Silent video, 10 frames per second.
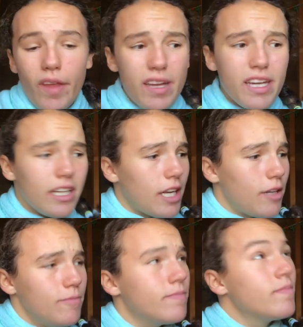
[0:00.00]
you
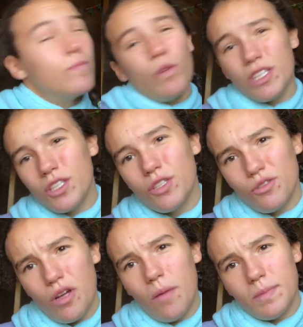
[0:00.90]
know, wasn't too
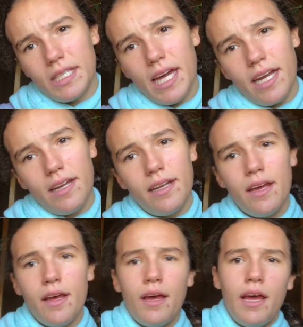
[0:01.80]
complicated.
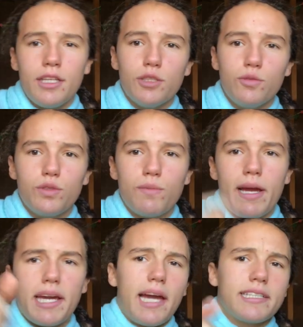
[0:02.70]
Used my
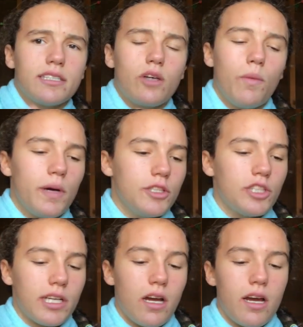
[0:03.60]
cactus hole punch
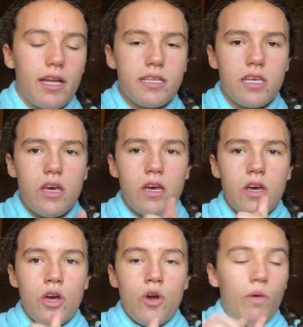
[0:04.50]
I got
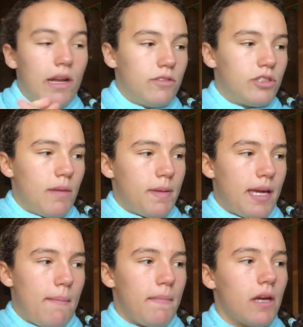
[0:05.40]
when I was
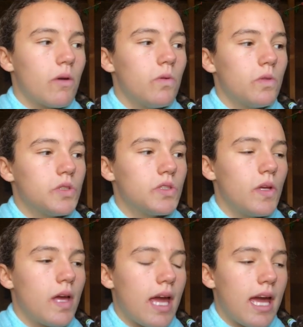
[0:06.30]
shopping at Michael's.
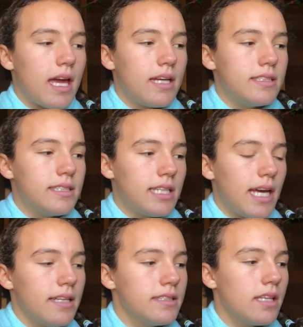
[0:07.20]
And
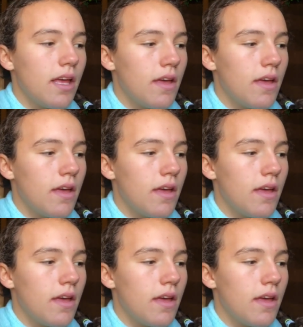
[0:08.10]
yes,